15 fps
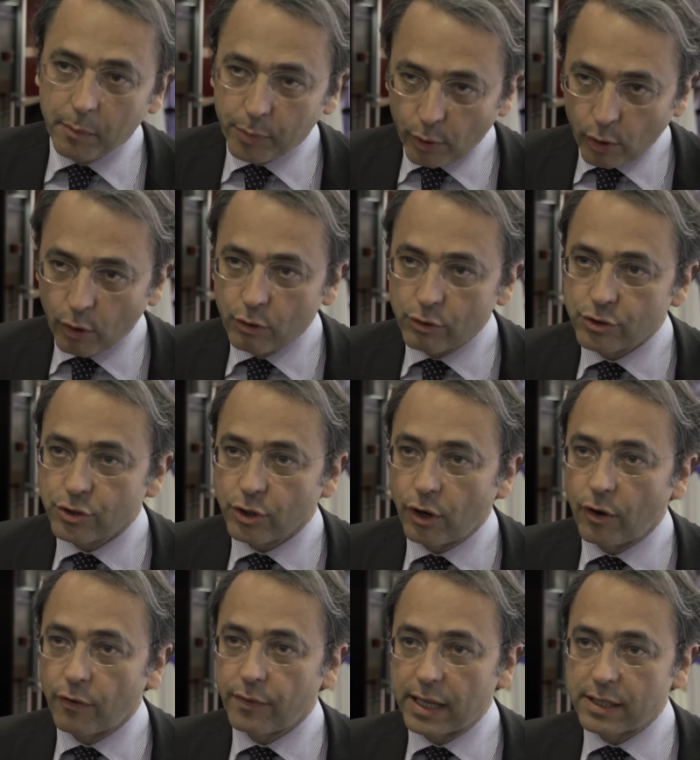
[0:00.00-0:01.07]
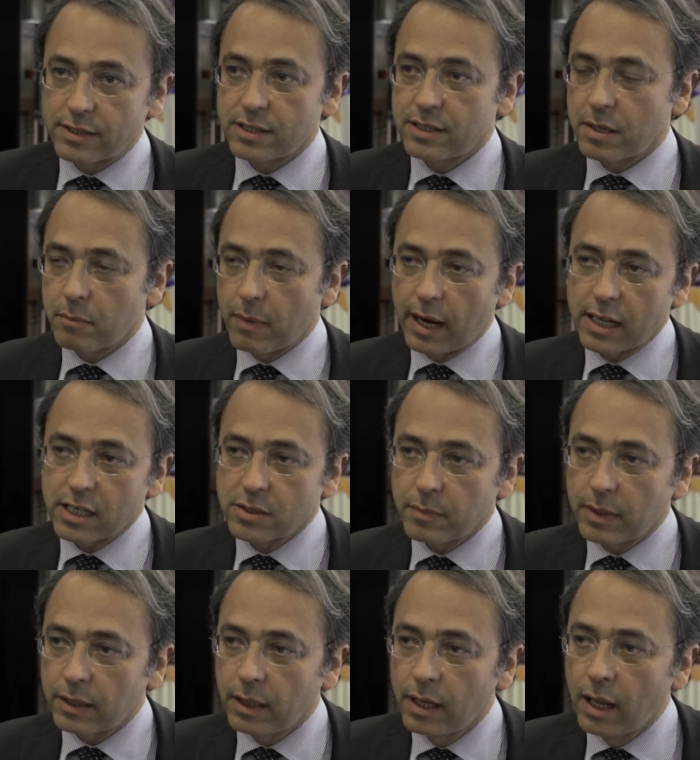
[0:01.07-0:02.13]
approach of HCC
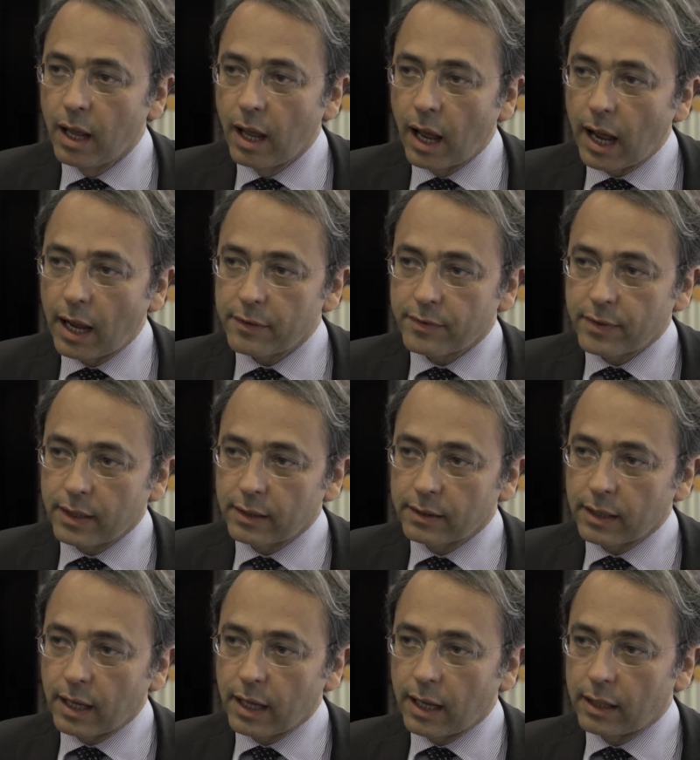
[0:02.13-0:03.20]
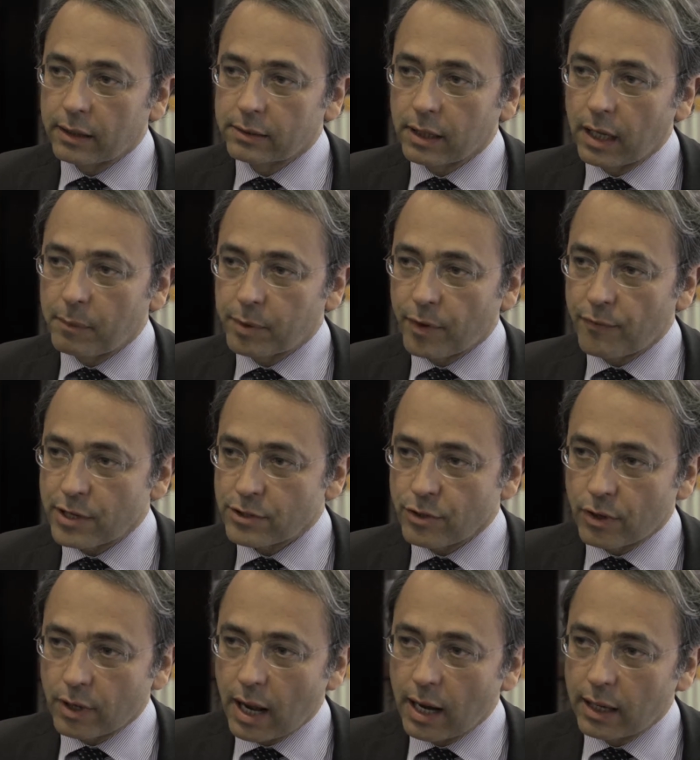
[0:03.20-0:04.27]
management. I think that
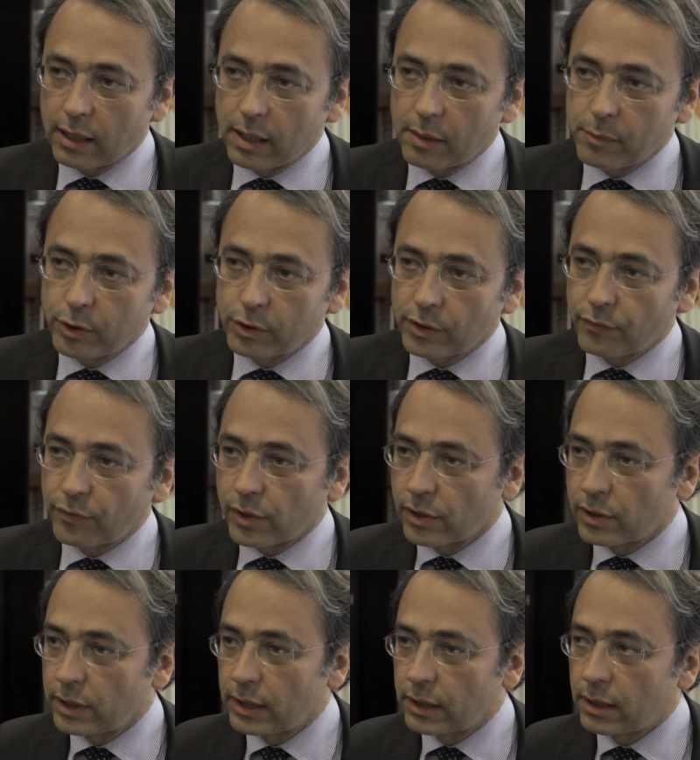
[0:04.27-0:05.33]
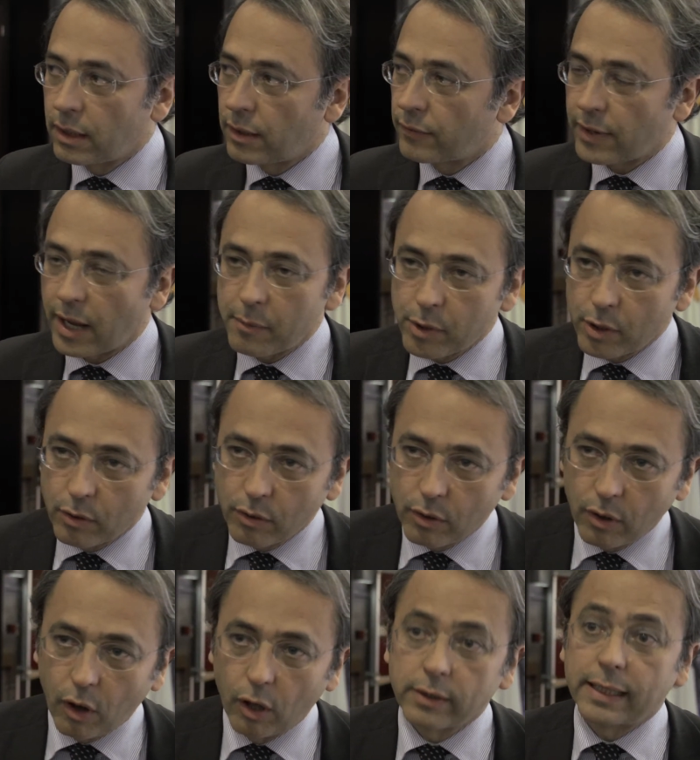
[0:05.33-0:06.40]
Professor Galle beautifully reviewed
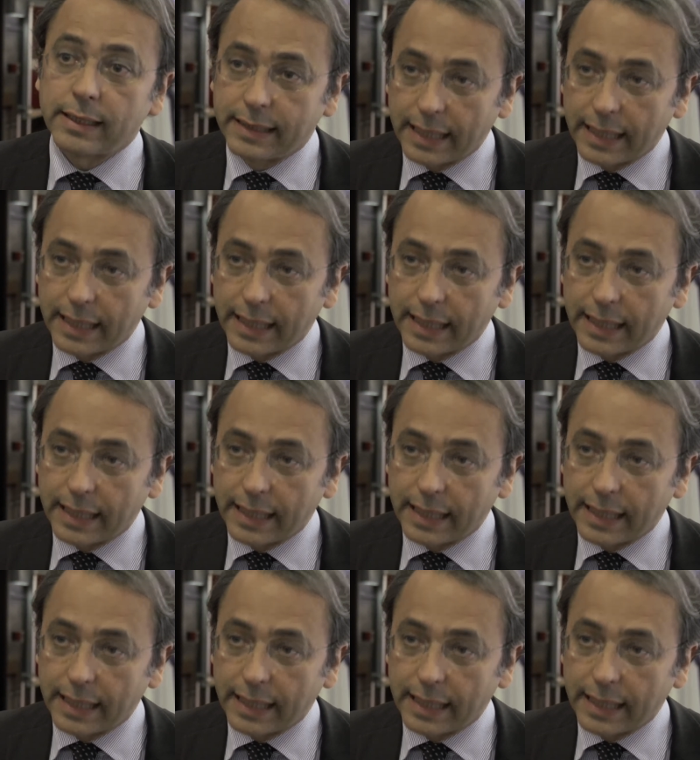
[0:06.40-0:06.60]
all the